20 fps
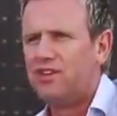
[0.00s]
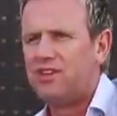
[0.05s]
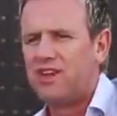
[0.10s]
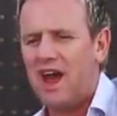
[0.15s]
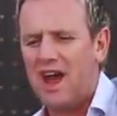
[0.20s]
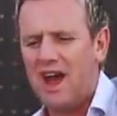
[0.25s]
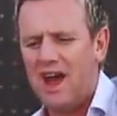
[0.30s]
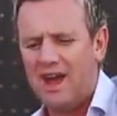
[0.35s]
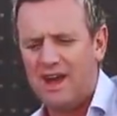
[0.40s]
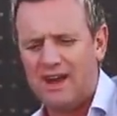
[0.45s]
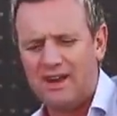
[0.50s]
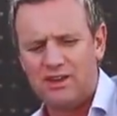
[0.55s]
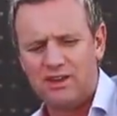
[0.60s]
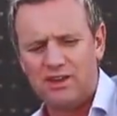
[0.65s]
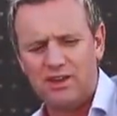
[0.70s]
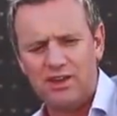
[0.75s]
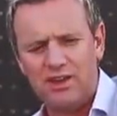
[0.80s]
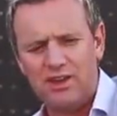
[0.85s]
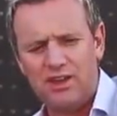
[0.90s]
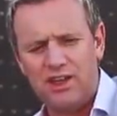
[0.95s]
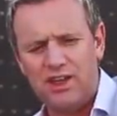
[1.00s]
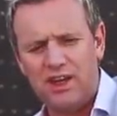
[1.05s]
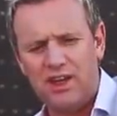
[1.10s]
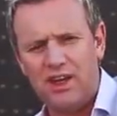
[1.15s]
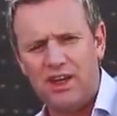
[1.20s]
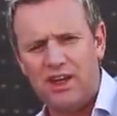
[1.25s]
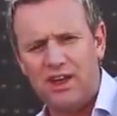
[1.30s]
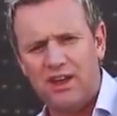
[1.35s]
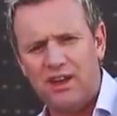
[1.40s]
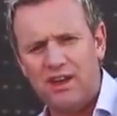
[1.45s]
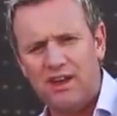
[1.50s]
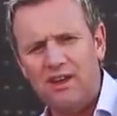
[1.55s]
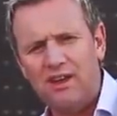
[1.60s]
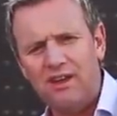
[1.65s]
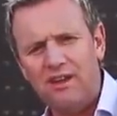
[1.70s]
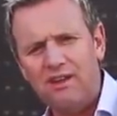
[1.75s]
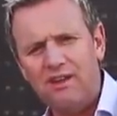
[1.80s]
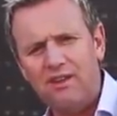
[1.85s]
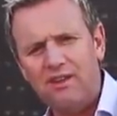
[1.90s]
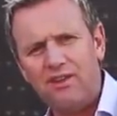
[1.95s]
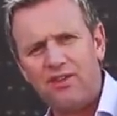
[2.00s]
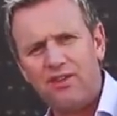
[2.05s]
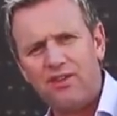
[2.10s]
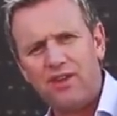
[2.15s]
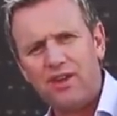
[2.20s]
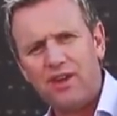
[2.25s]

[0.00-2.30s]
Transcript: Decide to leave,